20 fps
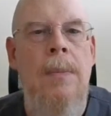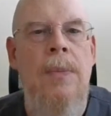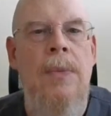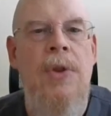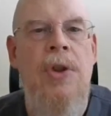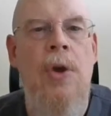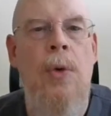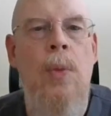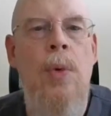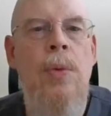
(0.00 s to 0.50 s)

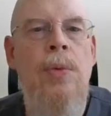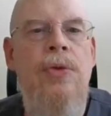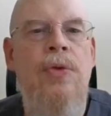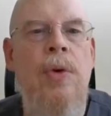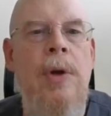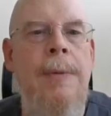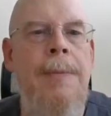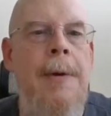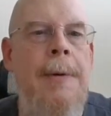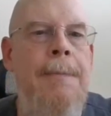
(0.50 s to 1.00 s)
The root
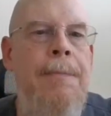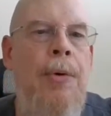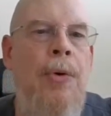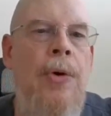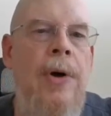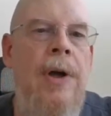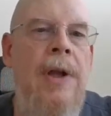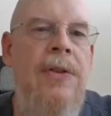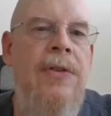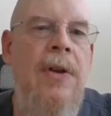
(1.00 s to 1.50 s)
treatment
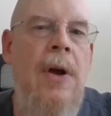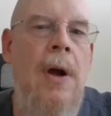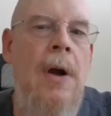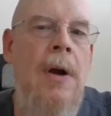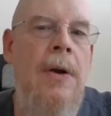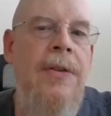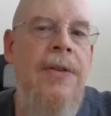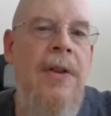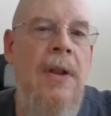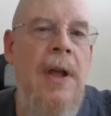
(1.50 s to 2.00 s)
points
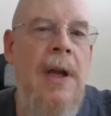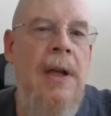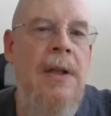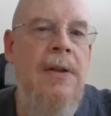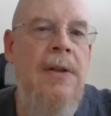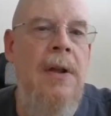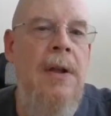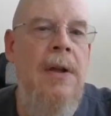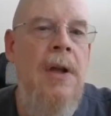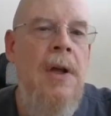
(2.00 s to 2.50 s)
are
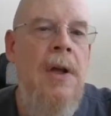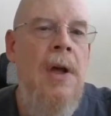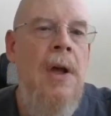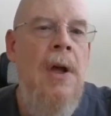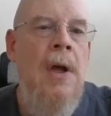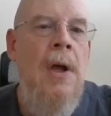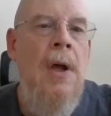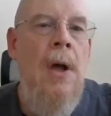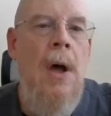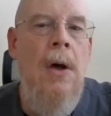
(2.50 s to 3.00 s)
selected
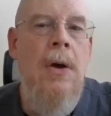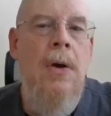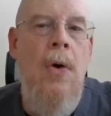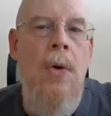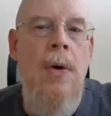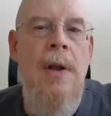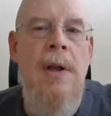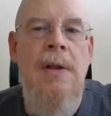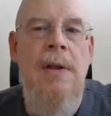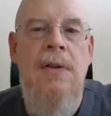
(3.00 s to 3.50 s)

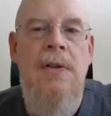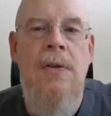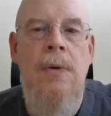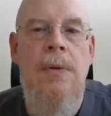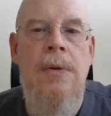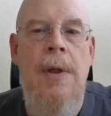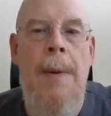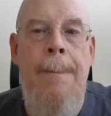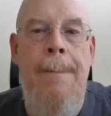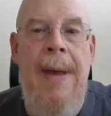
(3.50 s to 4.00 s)
according to
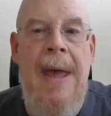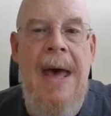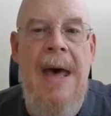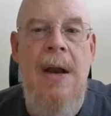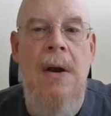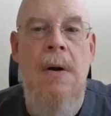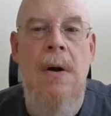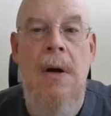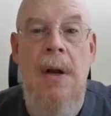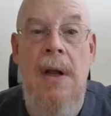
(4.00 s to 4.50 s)
the
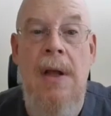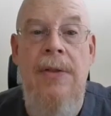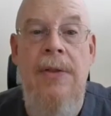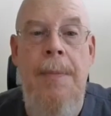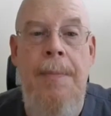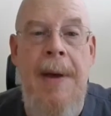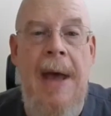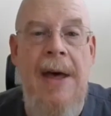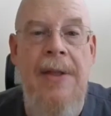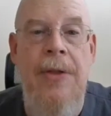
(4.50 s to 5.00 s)
pattern and the
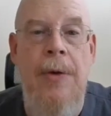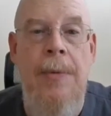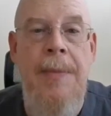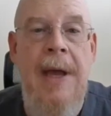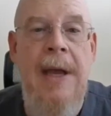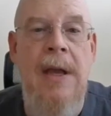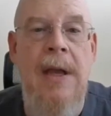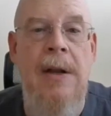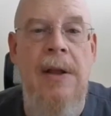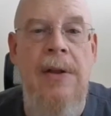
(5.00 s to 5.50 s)

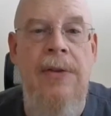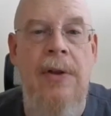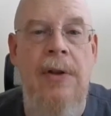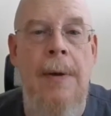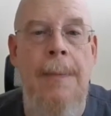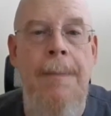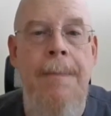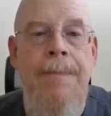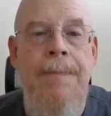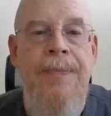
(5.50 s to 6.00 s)

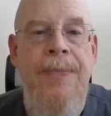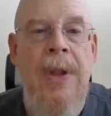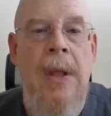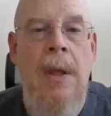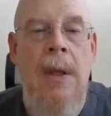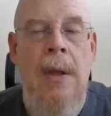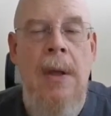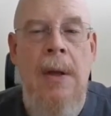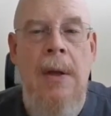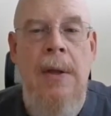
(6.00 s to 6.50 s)
pathomechanism.
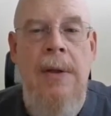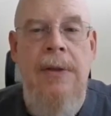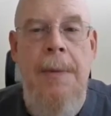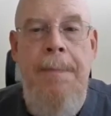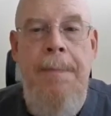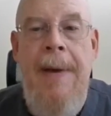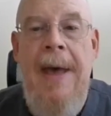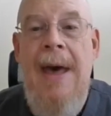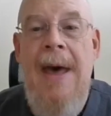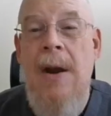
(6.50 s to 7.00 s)
The
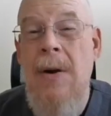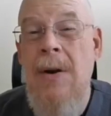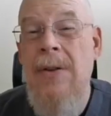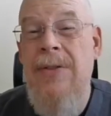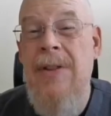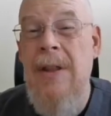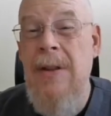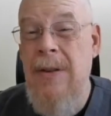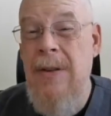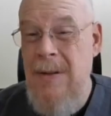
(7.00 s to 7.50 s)
pattern is
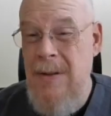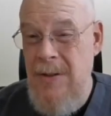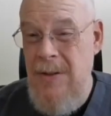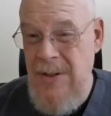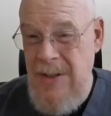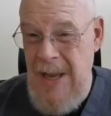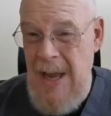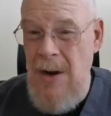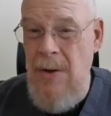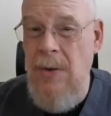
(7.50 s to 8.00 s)
the
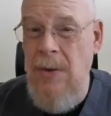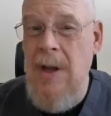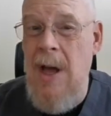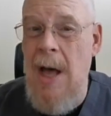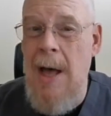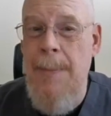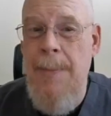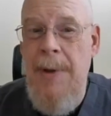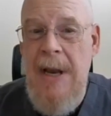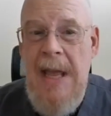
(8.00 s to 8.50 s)
channel
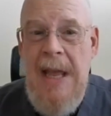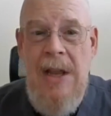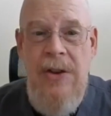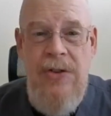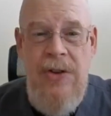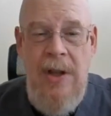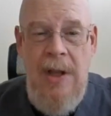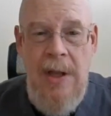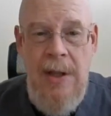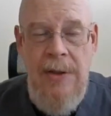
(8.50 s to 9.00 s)

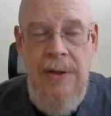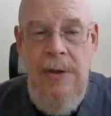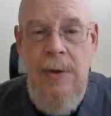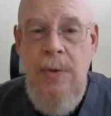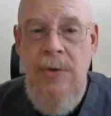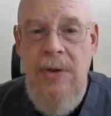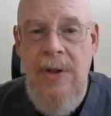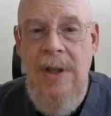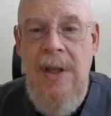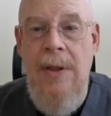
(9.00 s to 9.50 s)
combination,
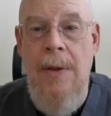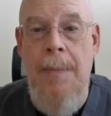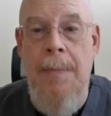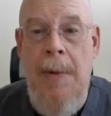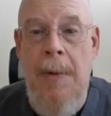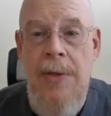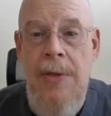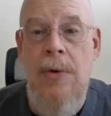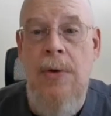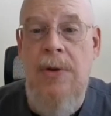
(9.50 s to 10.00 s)
usually the
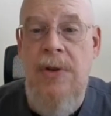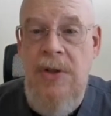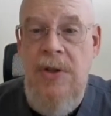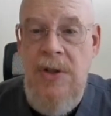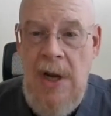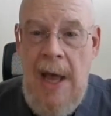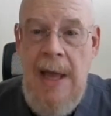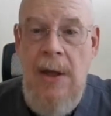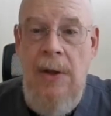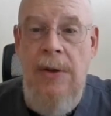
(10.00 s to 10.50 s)

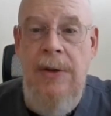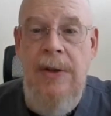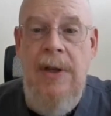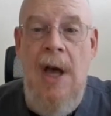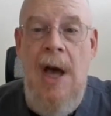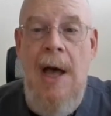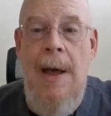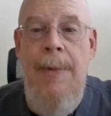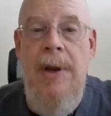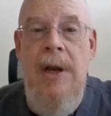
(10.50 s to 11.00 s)
mother-child
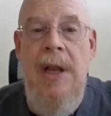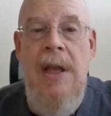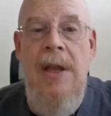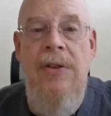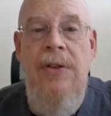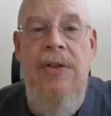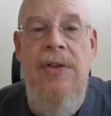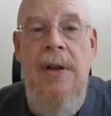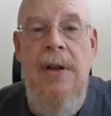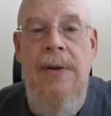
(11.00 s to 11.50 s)

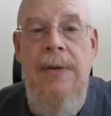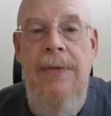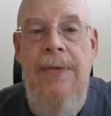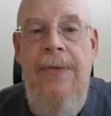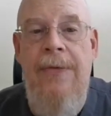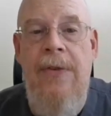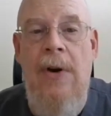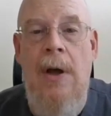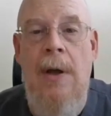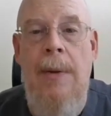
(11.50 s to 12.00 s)
combination
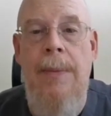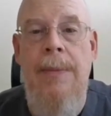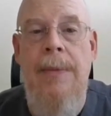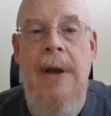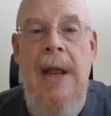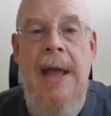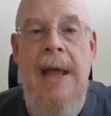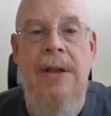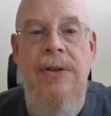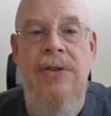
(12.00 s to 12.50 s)
from
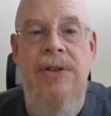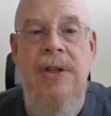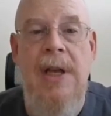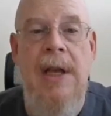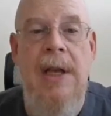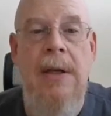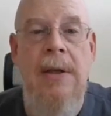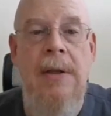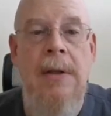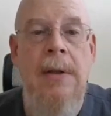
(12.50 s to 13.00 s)

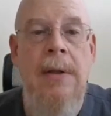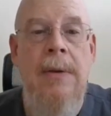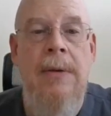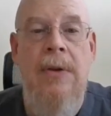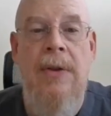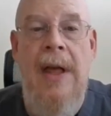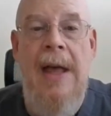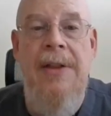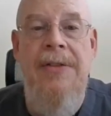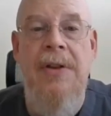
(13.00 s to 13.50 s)
Nanjing,
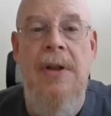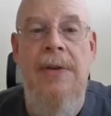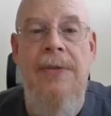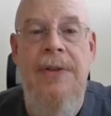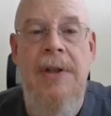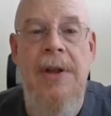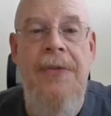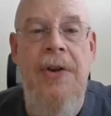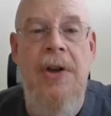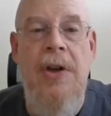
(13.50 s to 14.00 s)
classic of
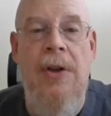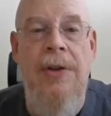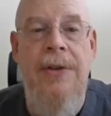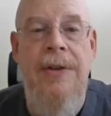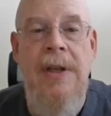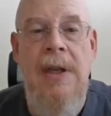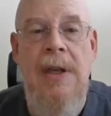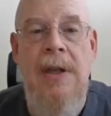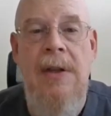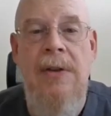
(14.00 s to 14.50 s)

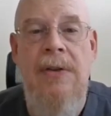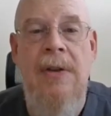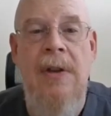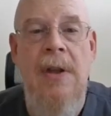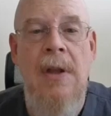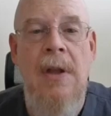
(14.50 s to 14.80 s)
difficulties,